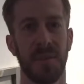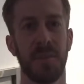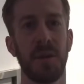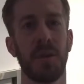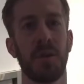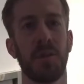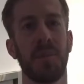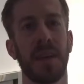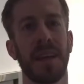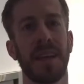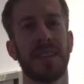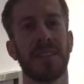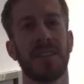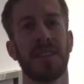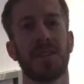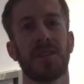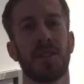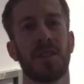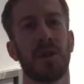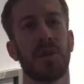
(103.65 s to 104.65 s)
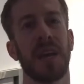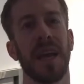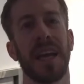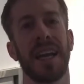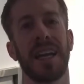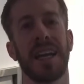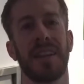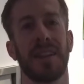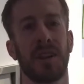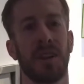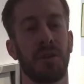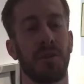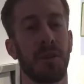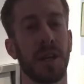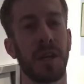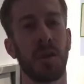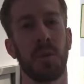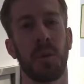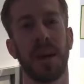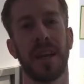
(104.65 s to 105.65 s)
The Mirror Maze is located in the
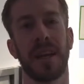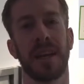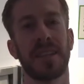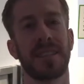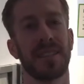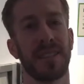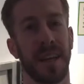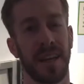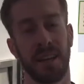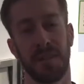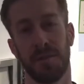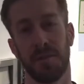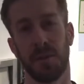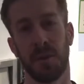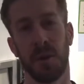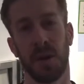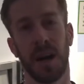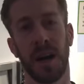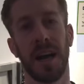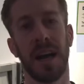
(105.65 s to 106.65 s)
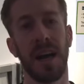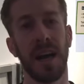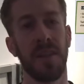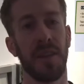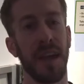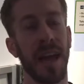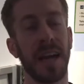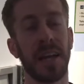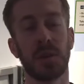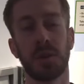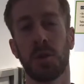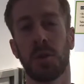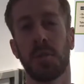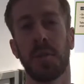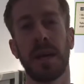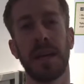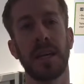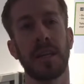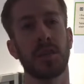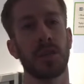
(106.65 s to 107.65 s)
Green Wing, second floor. The actual
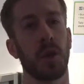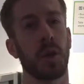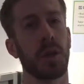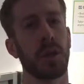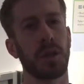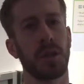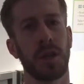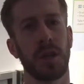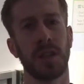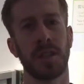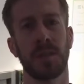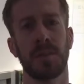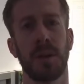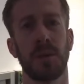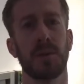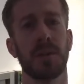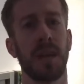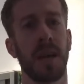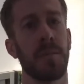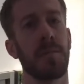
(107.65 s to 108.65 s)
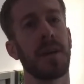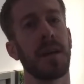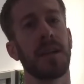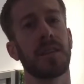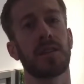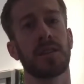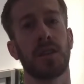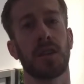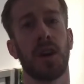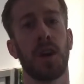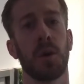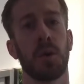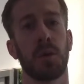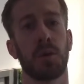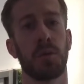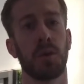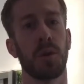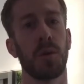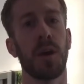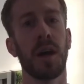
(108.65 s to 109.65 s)
maze only took us about 10 minutes to go
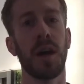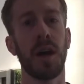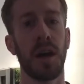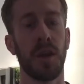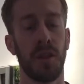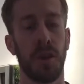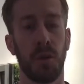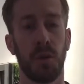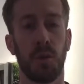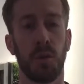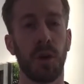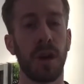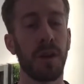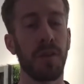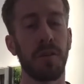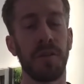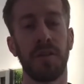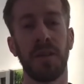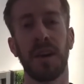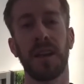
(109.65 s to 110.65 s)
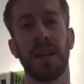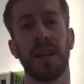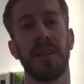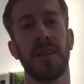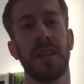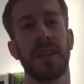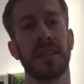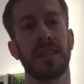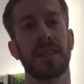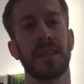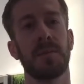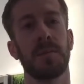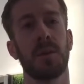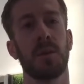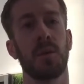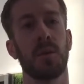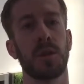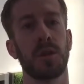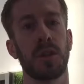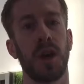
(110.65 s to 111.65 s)
through. The real fun in the
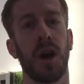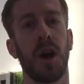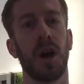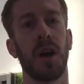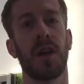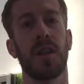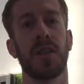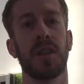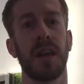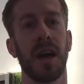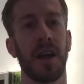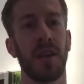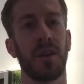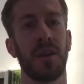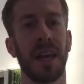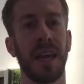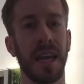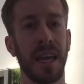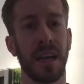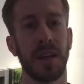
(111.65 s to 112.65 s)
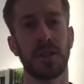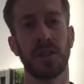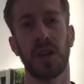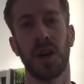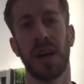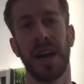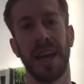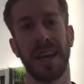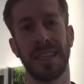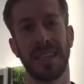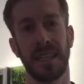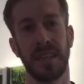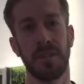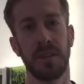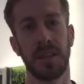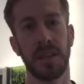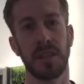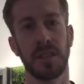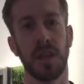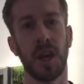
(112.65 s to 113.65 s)
exhibit was all the other hands-on
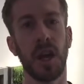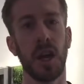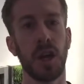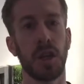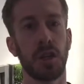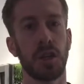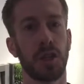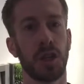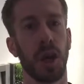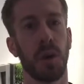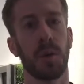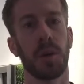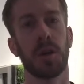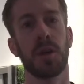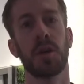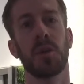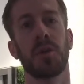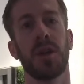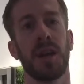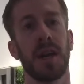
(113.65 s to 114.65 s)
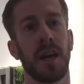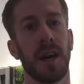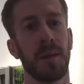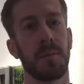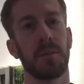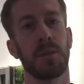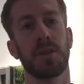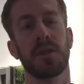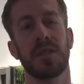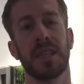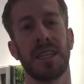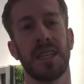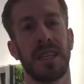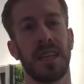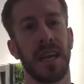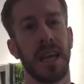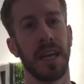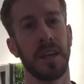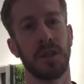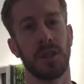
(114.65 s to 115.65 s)
activities showing you the numbers
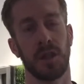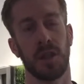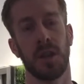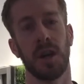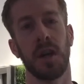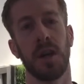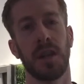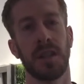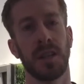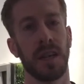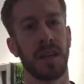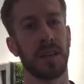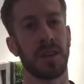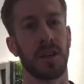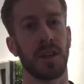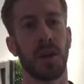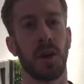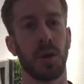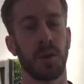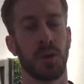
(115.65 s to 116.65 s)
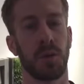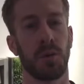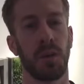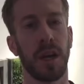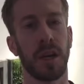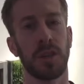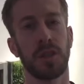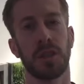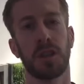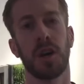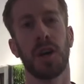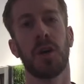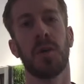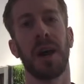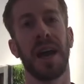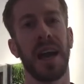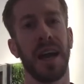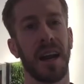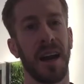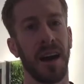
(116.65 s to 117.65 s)
in nature, like the golden ratio
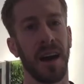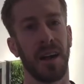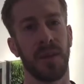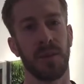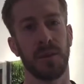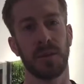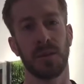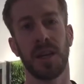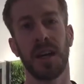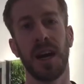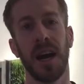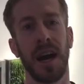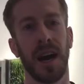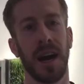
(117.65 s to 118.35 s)
and others.